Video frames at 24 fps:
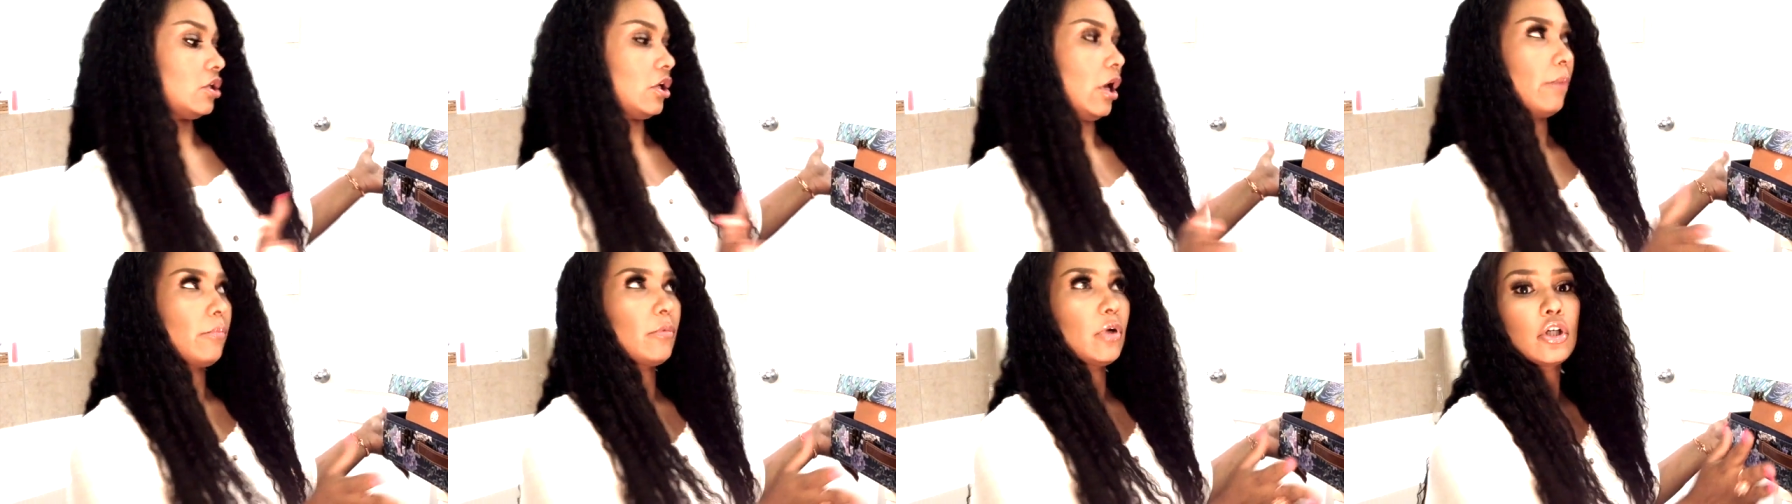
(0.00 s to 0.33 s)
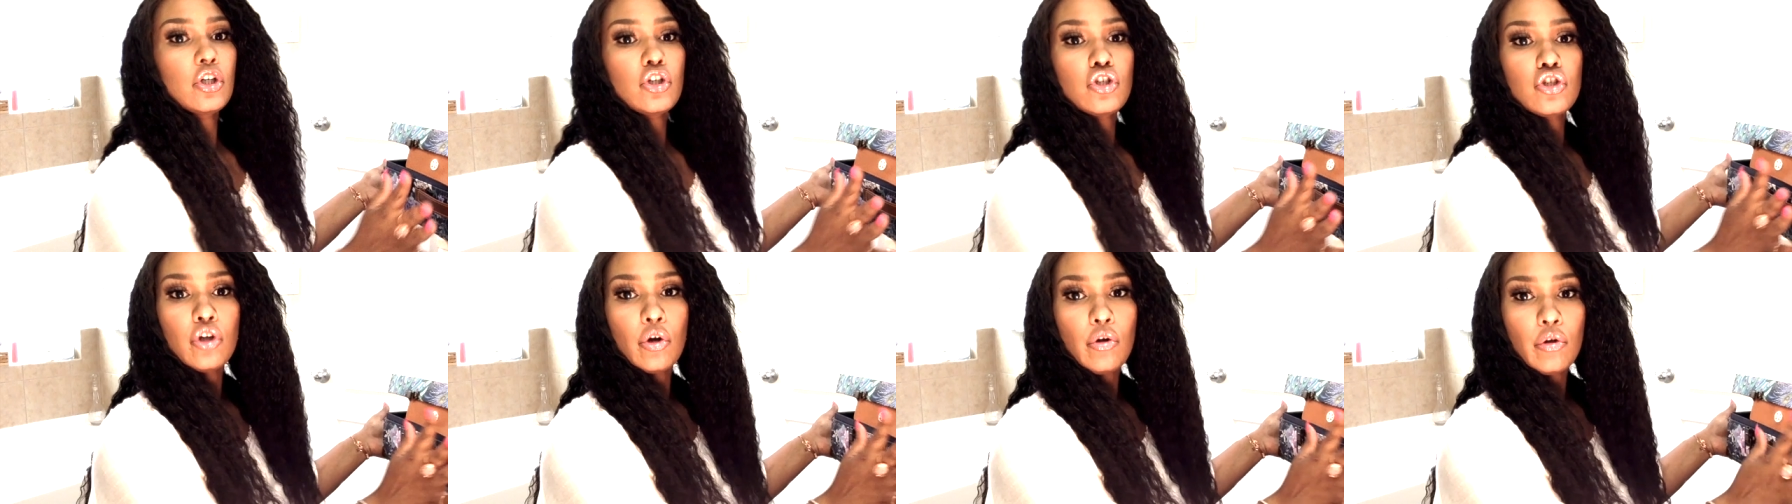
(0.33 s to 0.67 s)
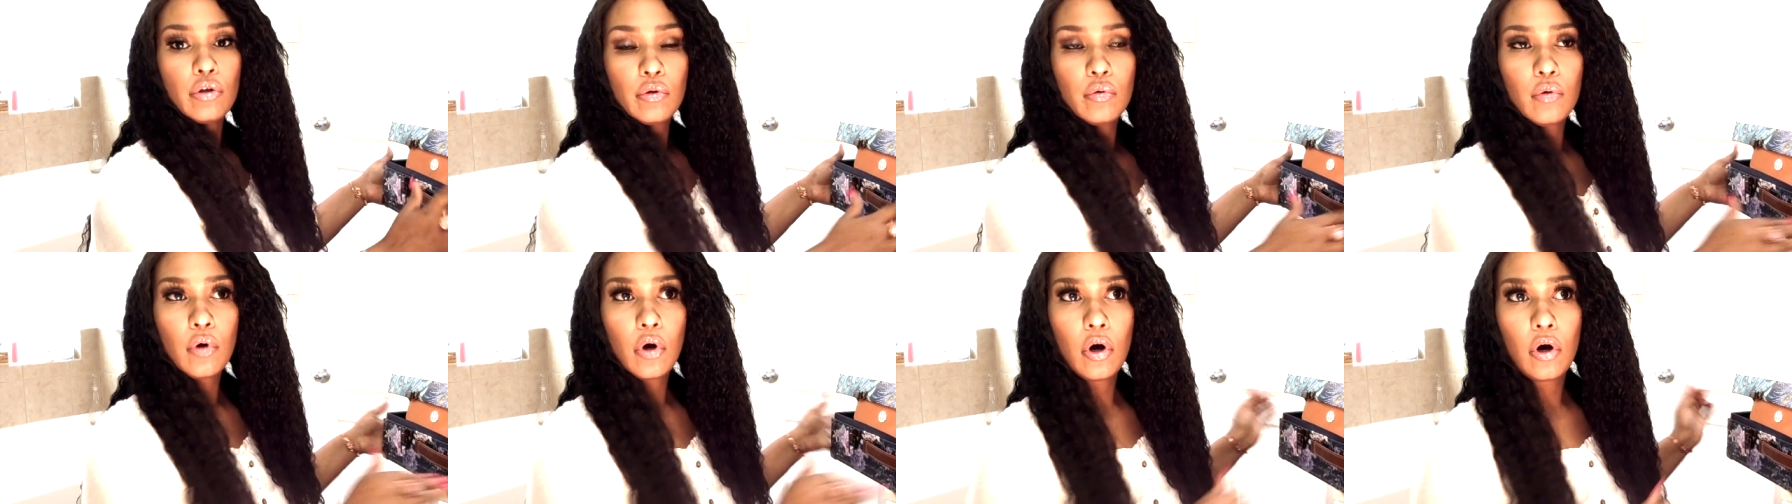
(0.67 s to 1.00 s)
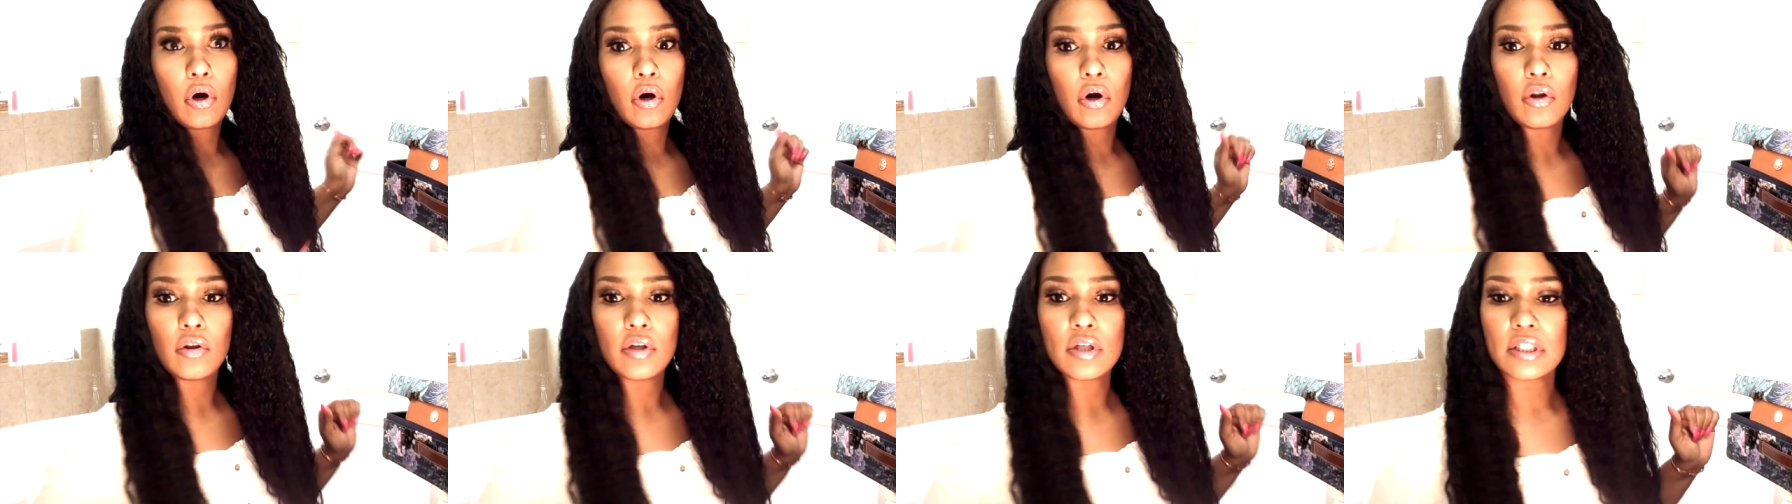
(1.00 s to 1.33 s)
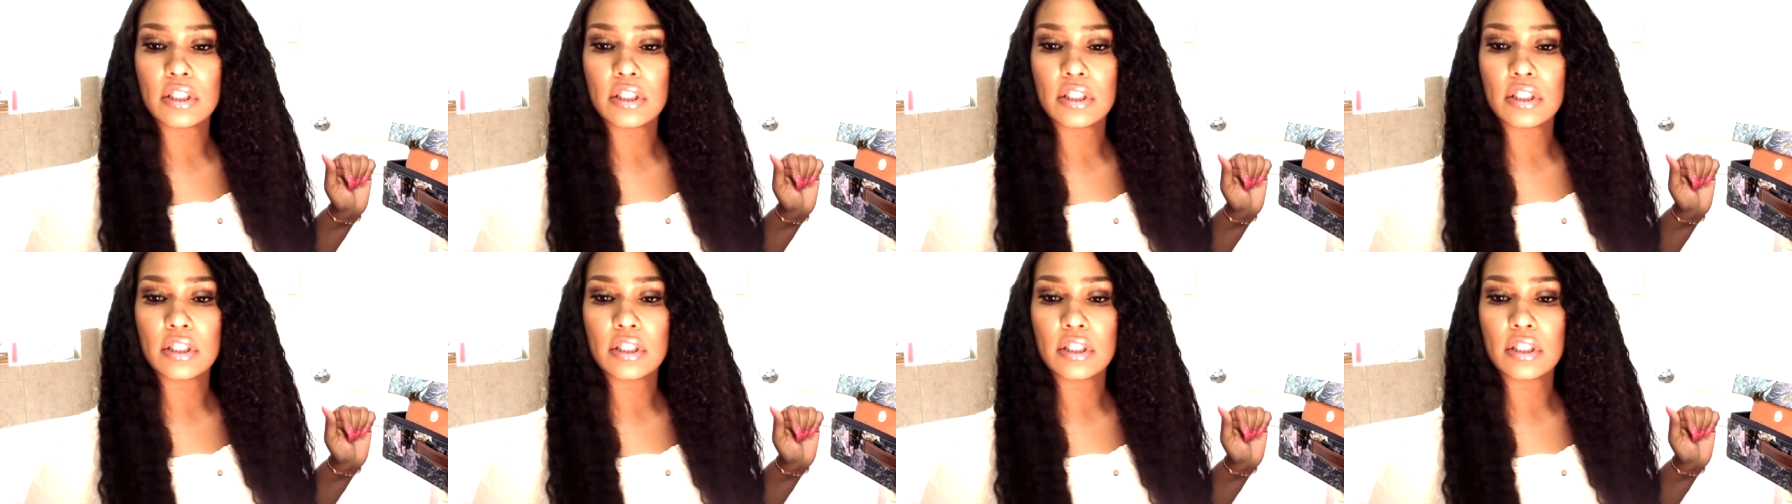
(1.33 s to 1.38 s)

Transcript: I'm going to show you all the